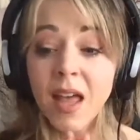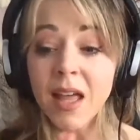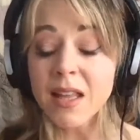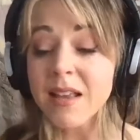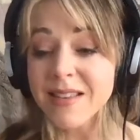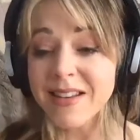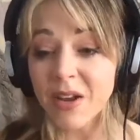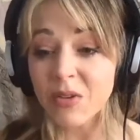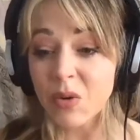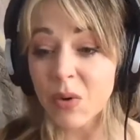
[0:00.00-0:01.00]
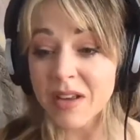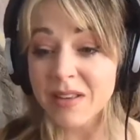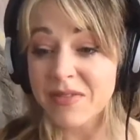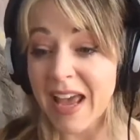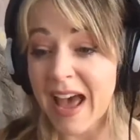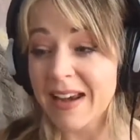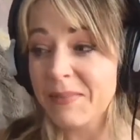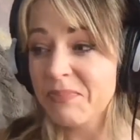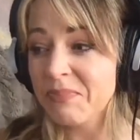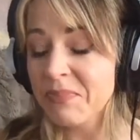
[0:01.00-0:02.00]
let's tell stories of Dad,
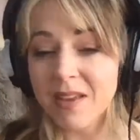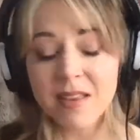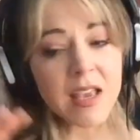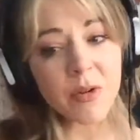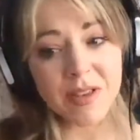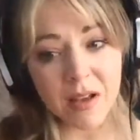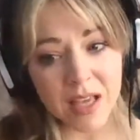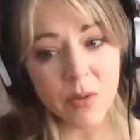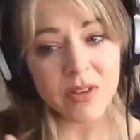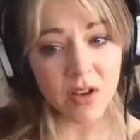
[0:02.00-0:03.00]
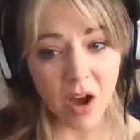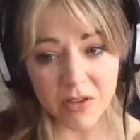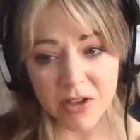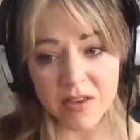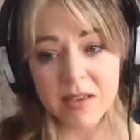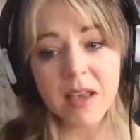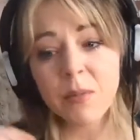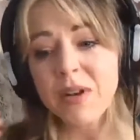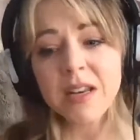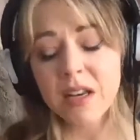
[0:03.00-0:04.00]
because he was unconscious and
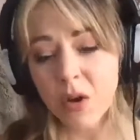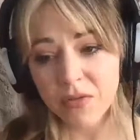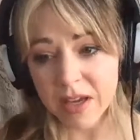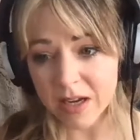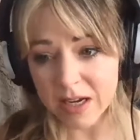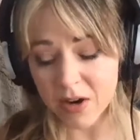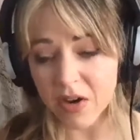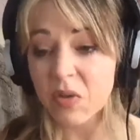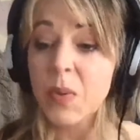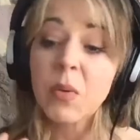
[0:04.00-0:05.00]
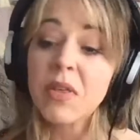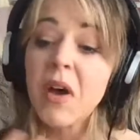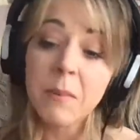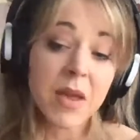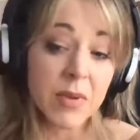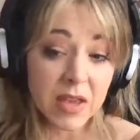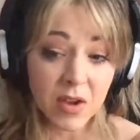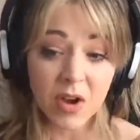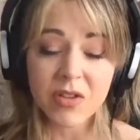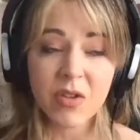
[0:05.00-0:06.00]
we didn't know if he could hear us, but we thought maybe he
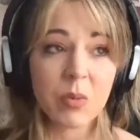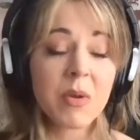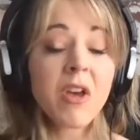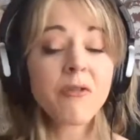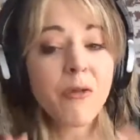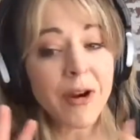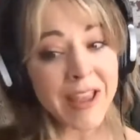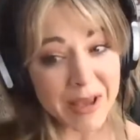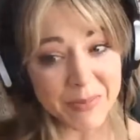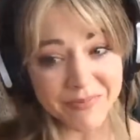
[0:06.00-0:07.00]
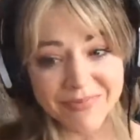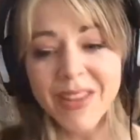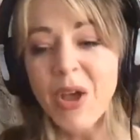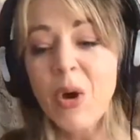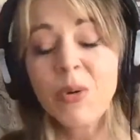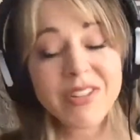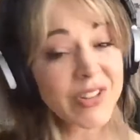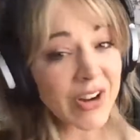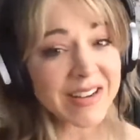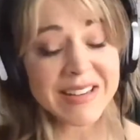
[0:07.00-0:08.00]
could. So for him, we
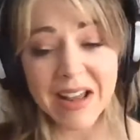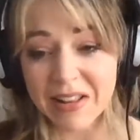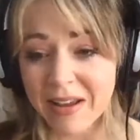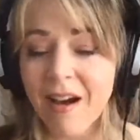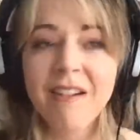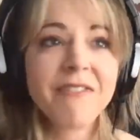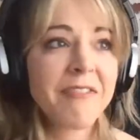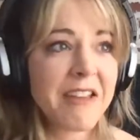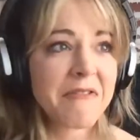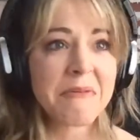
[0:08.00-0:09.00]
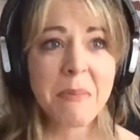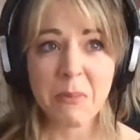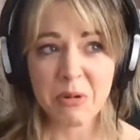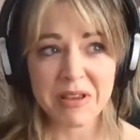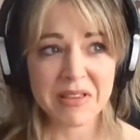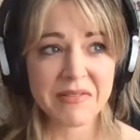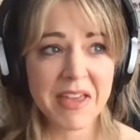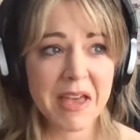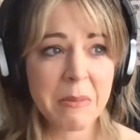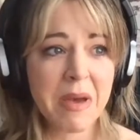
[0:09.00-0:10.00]
started telling our favorite memories of
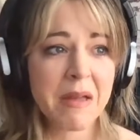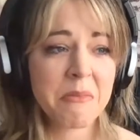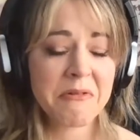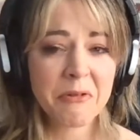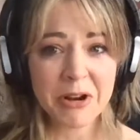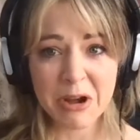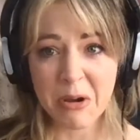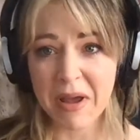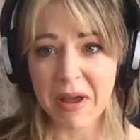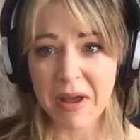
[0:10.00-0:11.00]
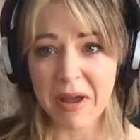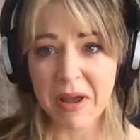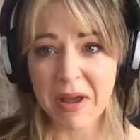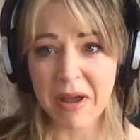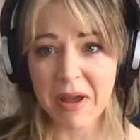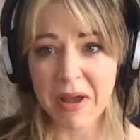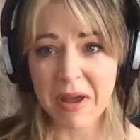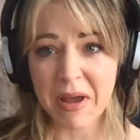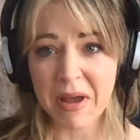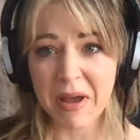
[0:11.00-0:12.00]
him, and before you know it, we were
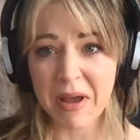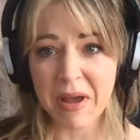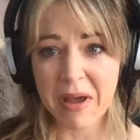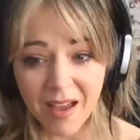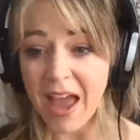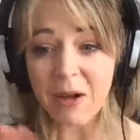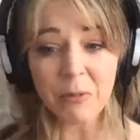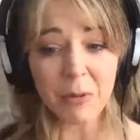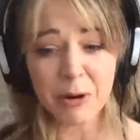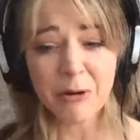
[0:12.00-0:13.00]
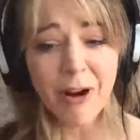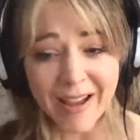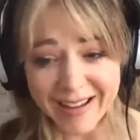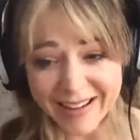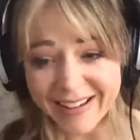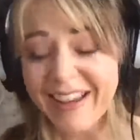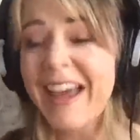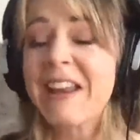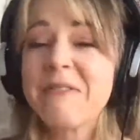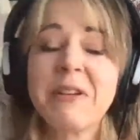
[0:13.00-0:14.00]
laughing and we were crying,
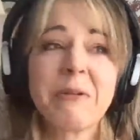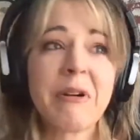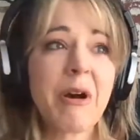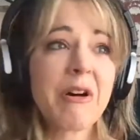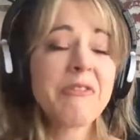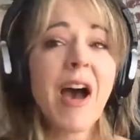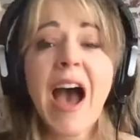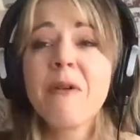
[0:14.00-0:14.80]
and I